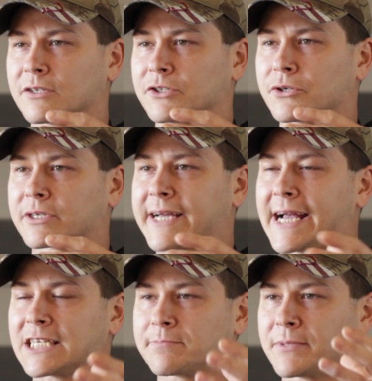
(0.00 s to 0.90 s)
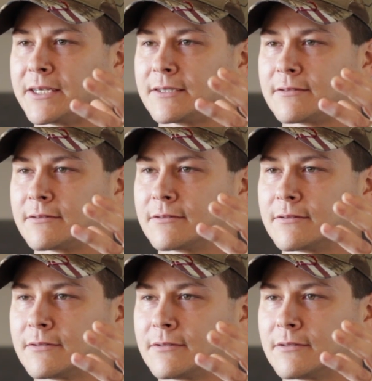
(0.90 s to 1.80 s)
you're gasping
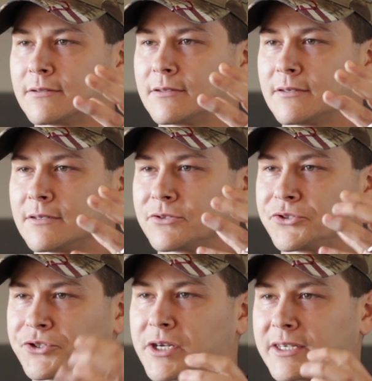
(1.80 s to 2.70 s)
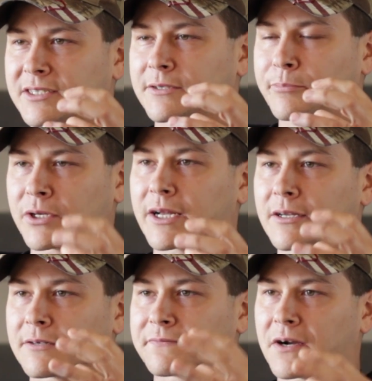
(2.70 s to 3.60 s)
just to put
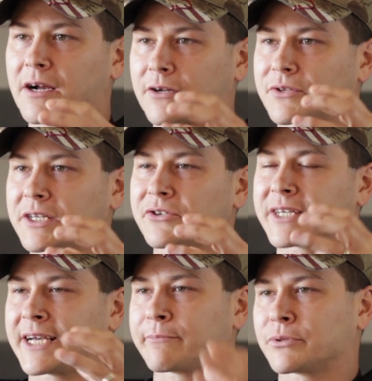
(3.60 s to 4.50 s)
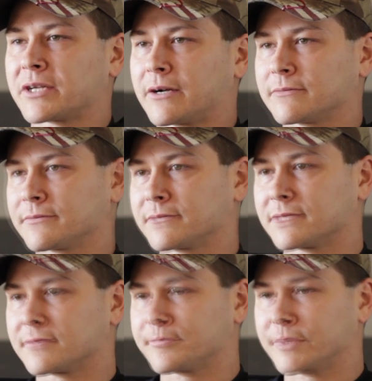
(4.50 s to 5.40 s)
out a fire that you can't put out.
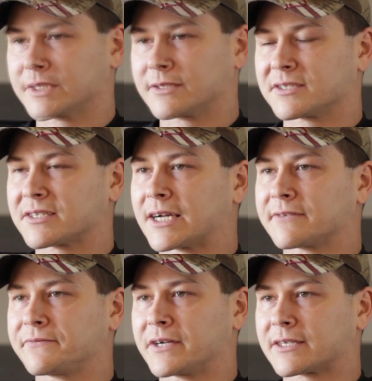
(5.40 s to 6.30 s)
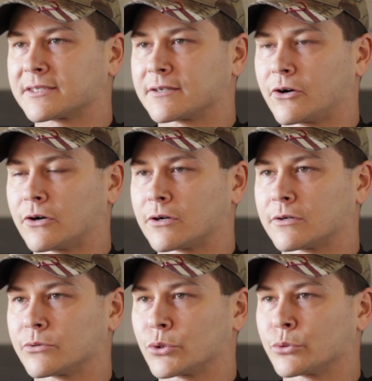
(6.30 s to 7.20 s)
But the side effects
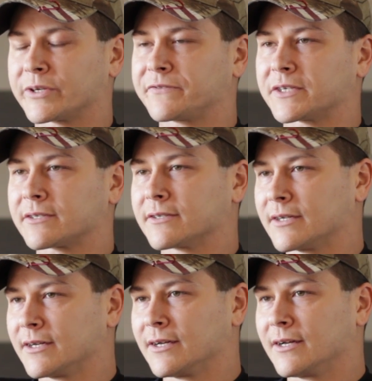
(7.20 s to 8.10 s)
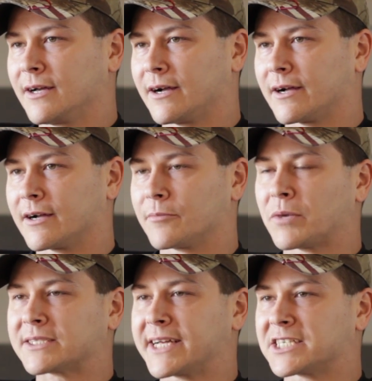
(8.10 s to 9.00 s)
are horrific.
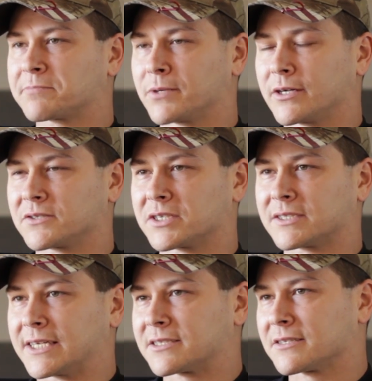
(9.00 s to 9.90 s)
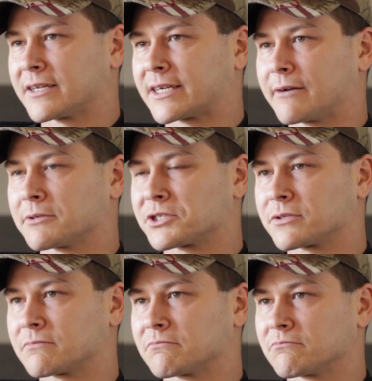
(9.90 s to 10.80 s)
My taste buds, it tasted like I was